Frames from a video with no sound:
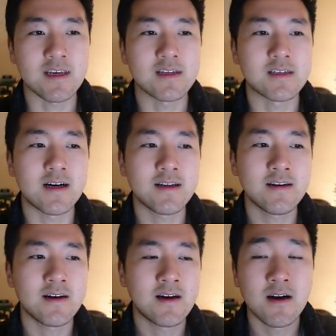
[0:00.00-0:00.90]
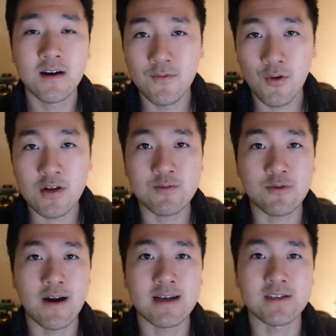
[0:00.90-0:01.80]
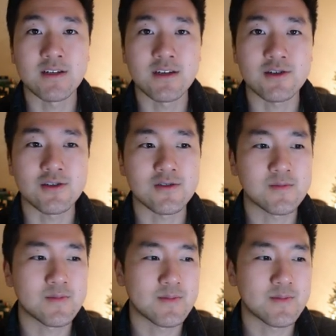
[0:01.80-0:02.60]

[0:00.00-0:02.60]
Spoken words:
to get done, avoids procrastination.